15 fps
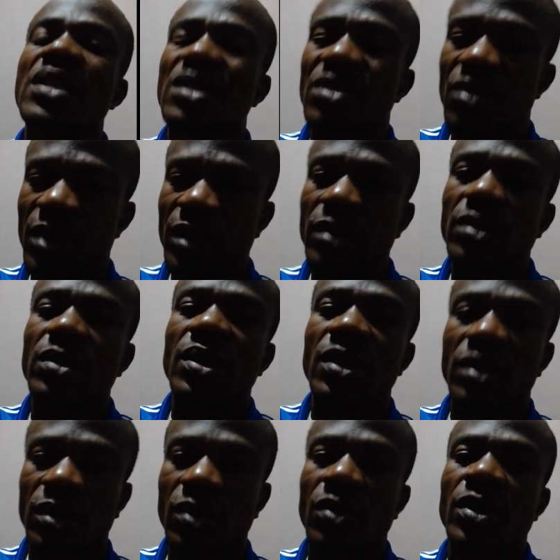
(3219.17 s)
It's great.
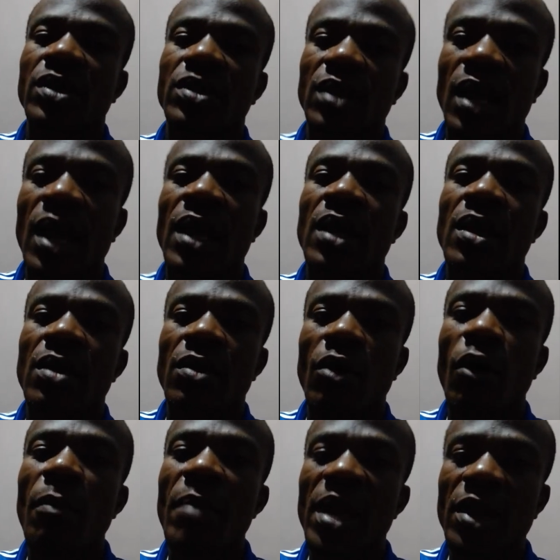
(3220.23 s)
It's great. I
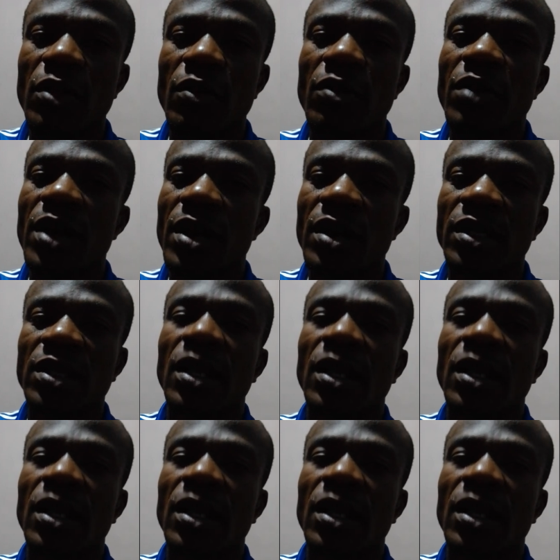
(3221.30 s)
commend you greatly,